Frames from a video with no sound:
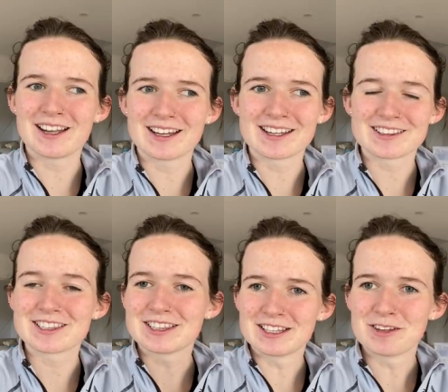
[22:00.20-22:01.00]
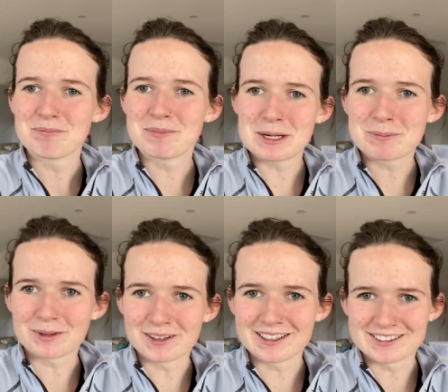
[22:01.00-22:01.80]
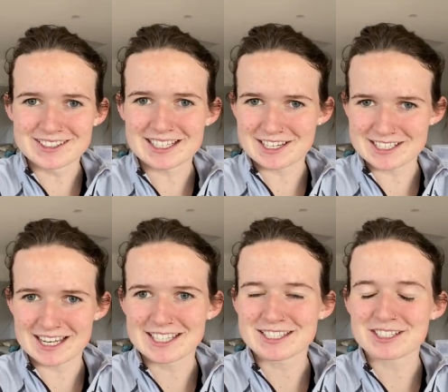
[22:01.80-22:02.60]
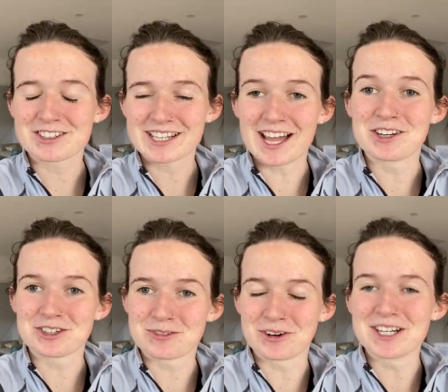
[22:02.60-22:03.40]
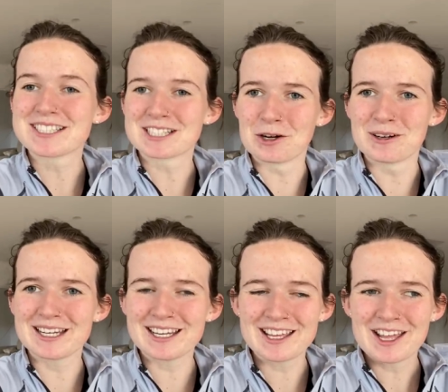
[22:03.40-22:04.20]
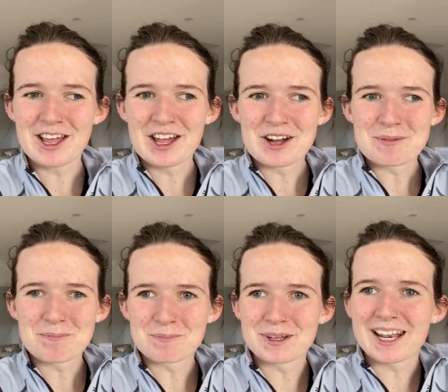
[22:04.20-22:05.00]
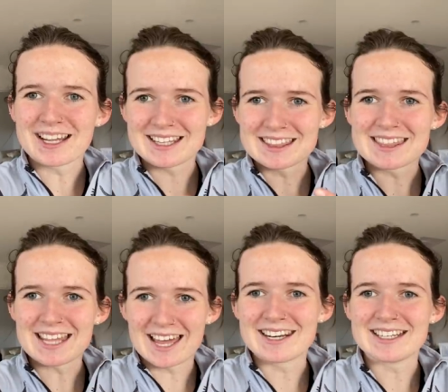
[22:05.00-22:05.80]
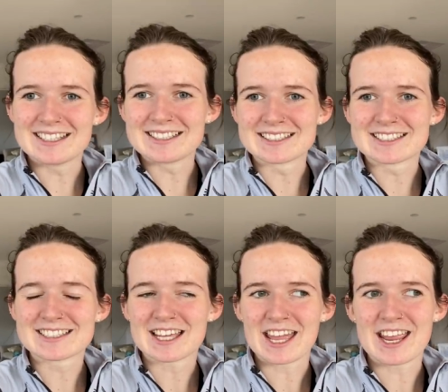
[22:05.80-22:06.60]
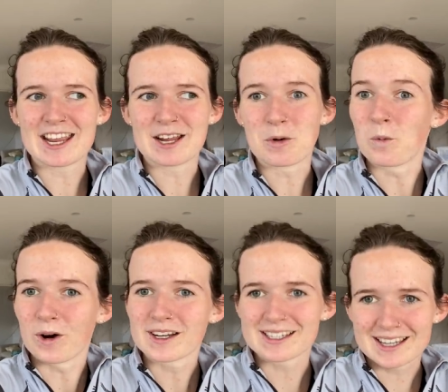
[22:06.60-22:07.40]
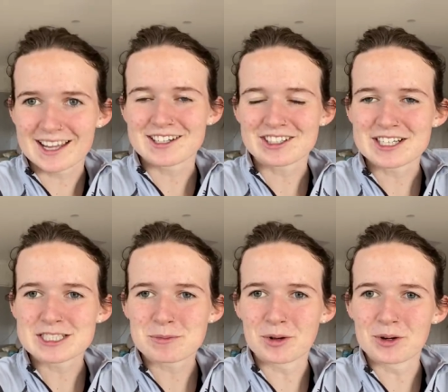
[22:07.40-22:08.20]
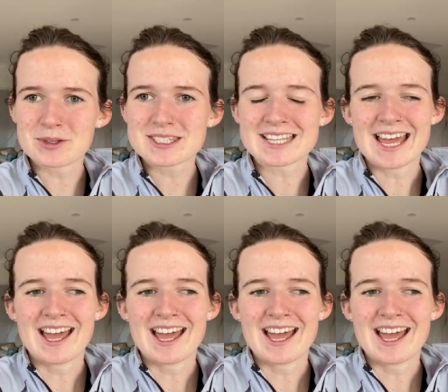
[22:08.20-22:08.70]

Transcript: like people in dressage tests canter very slowly, but like that is a working canter, I suppose.